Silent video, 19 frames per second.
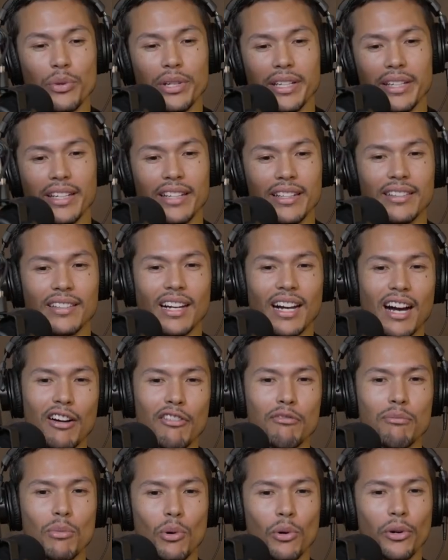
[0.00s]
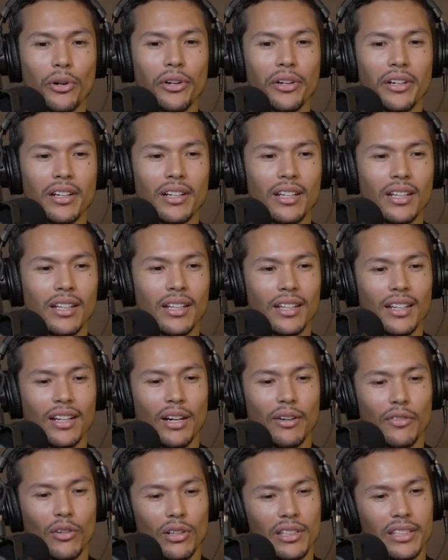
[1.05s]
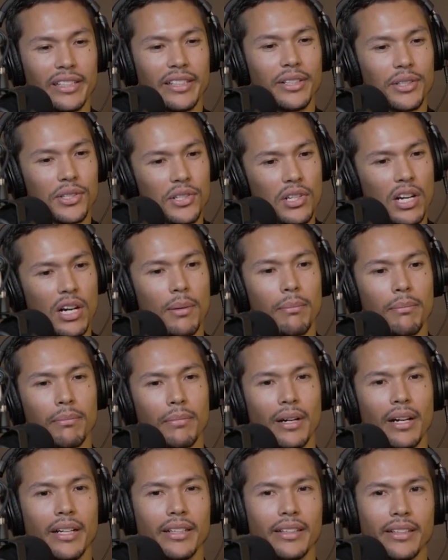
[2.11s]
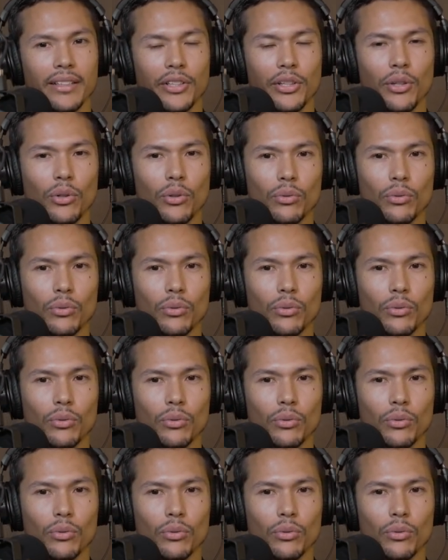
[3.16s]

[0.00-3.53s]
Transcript: we need to have more of our leaders come and